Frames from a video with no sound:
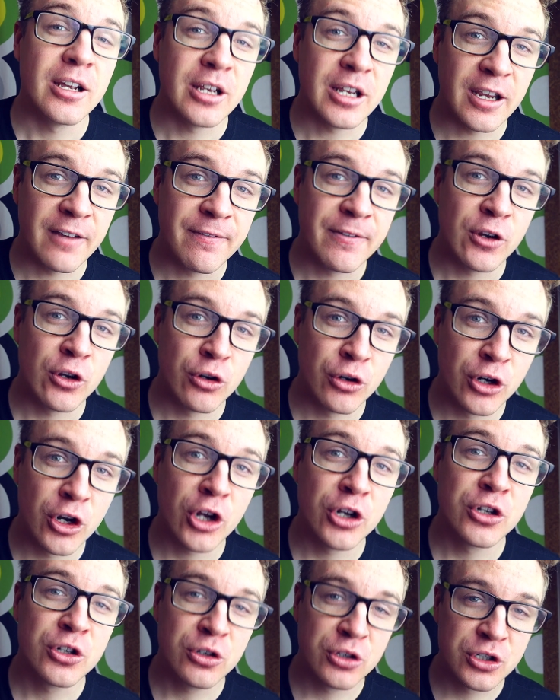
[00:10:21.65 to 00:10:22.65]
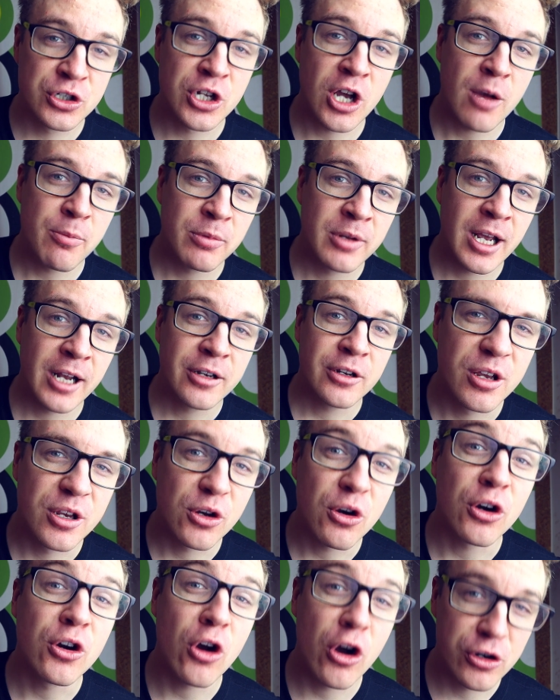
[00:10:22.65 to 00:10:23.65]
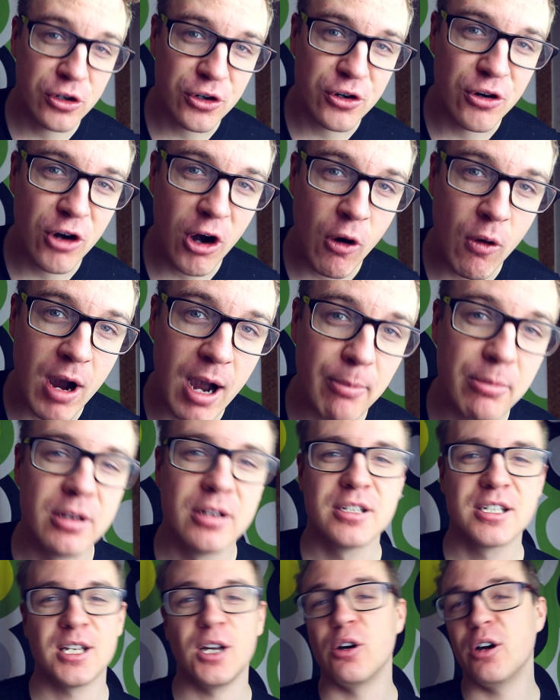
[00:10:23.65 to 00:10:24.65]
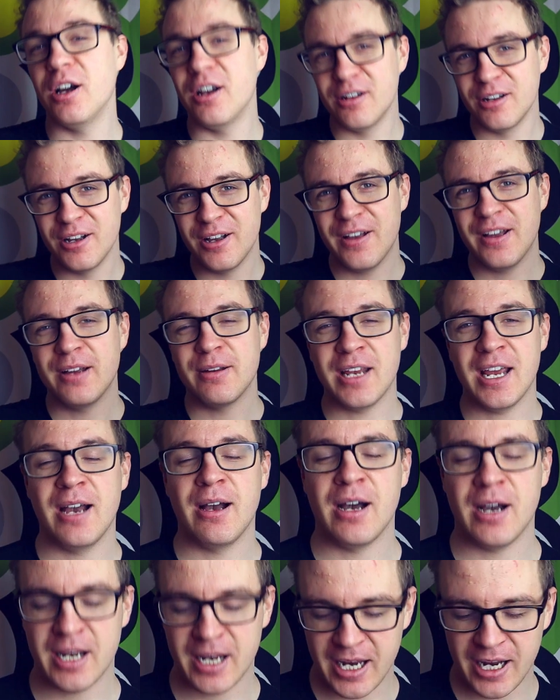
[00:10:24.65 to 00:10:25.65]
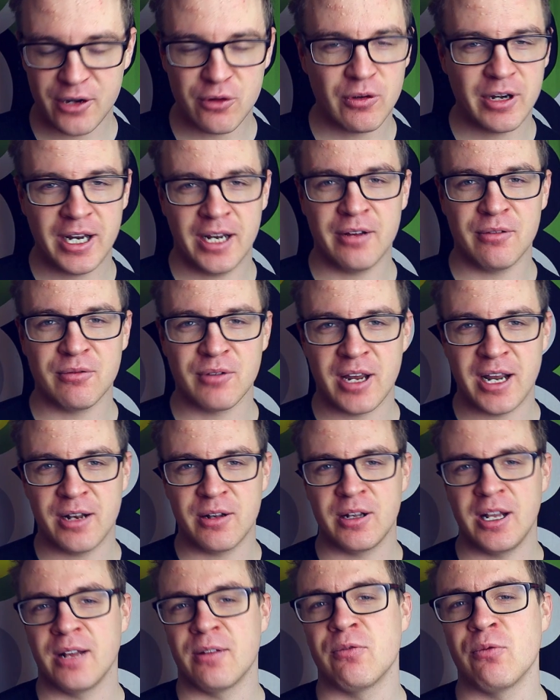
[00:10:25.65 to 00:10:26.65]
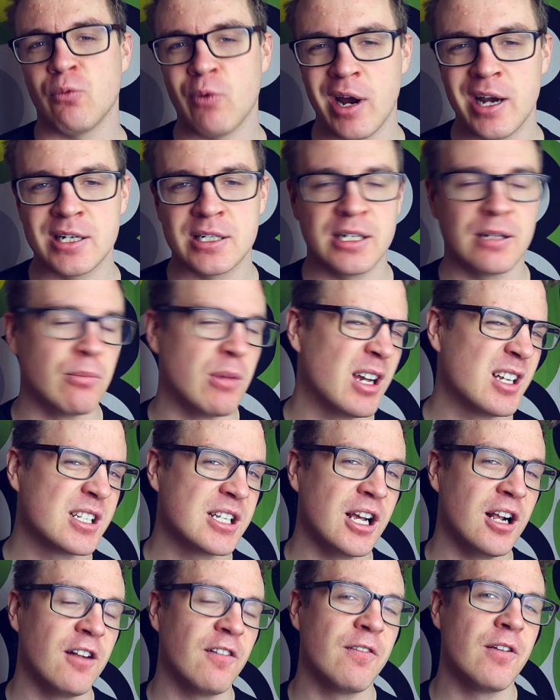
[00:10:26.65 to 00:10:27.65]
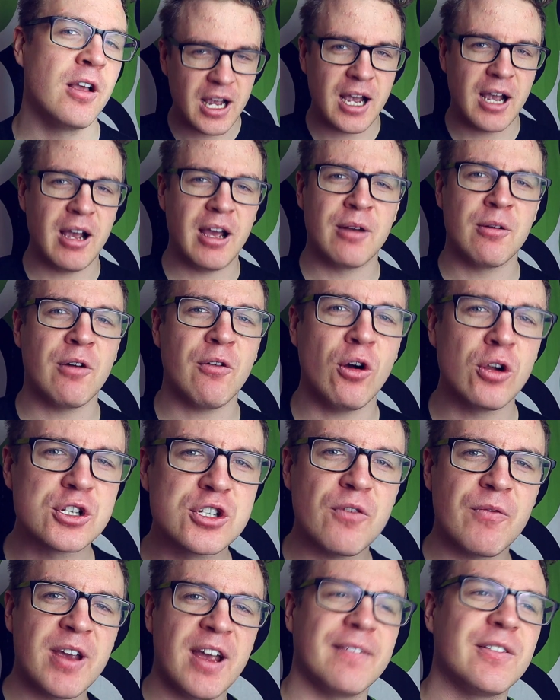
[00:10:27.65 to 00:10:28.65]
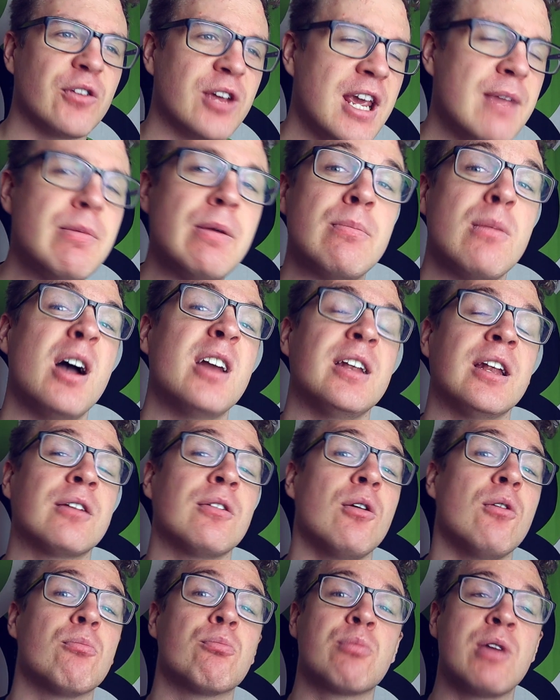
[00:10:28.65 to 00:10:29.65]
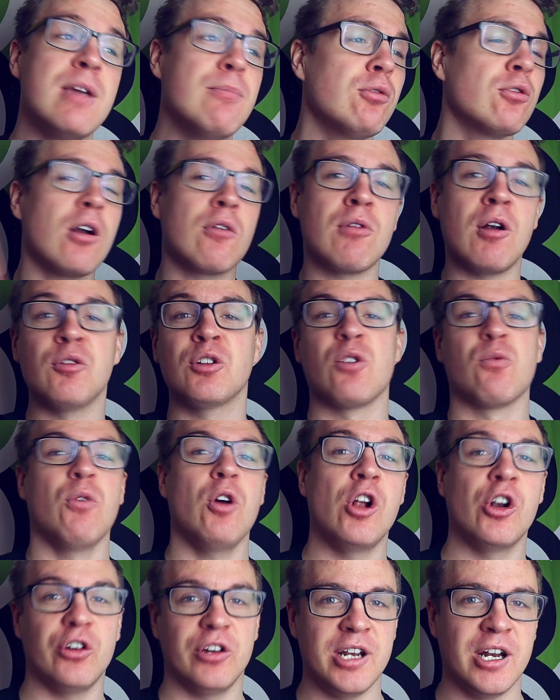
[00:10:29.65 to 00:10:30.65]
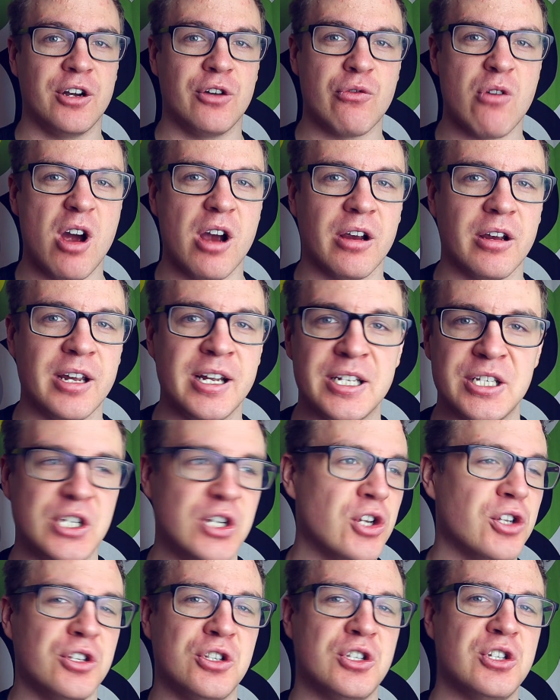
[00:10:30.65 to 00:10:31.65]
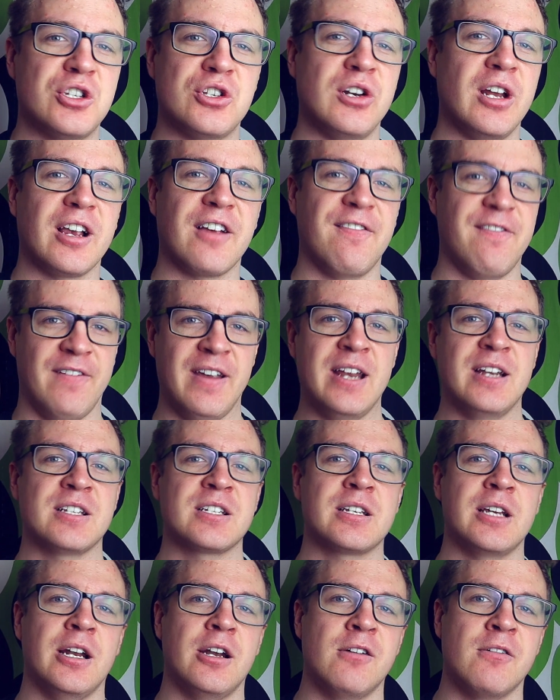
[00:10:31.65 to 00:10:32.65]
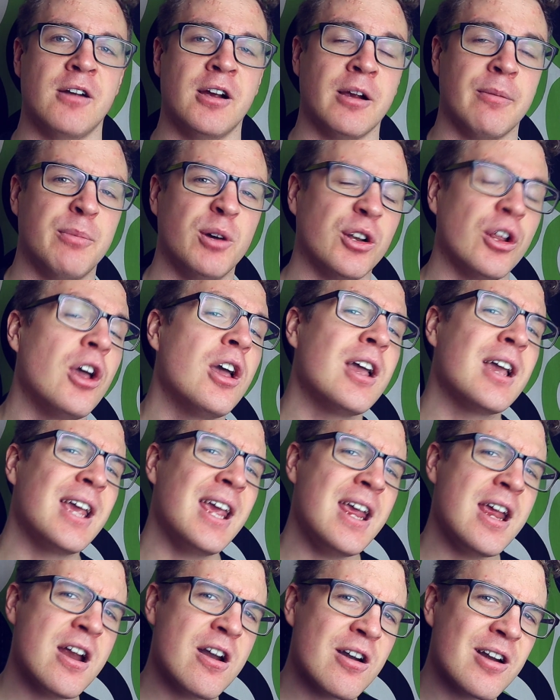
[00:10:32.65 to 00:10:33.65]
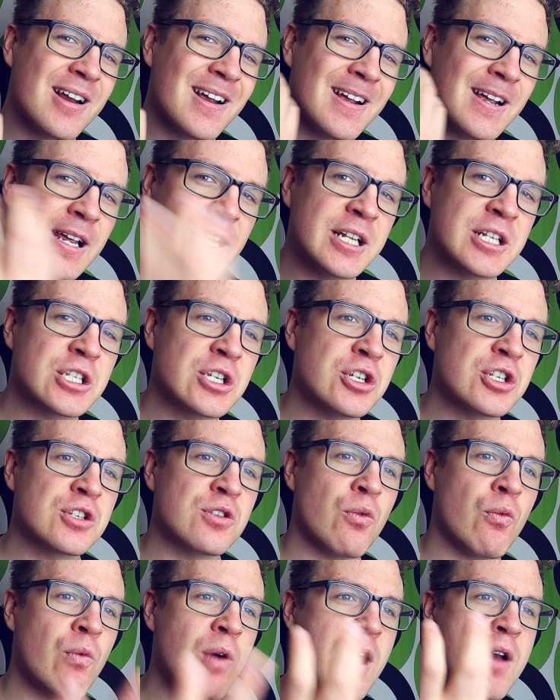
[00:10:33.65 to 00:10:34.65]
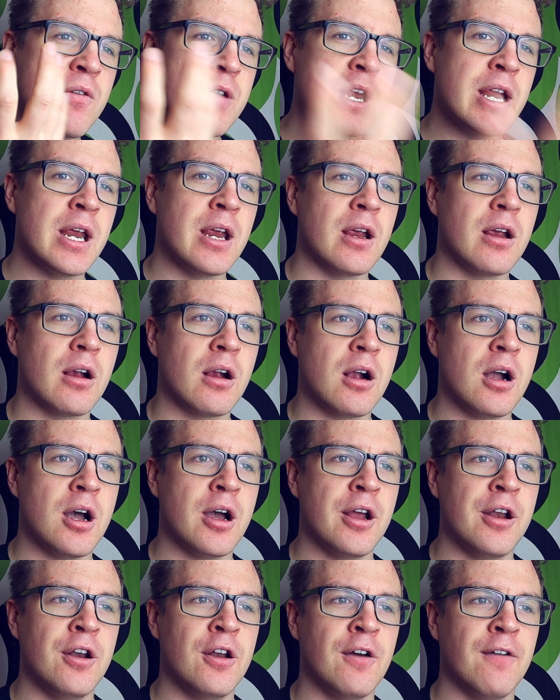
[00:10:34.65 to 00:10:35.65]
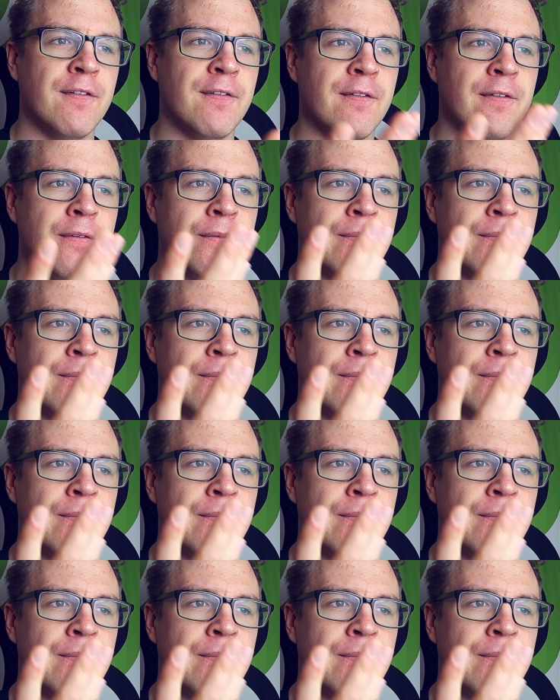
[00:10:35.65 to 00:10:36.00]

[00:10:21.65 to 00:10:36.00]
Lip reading: if you don't stop that, you're going to throw up. So yeah, I can't really get that wasted myself. And also we have to keep in mind that people around the world get drunk. It's not just like a Finns get drunk, but here it's just very kind of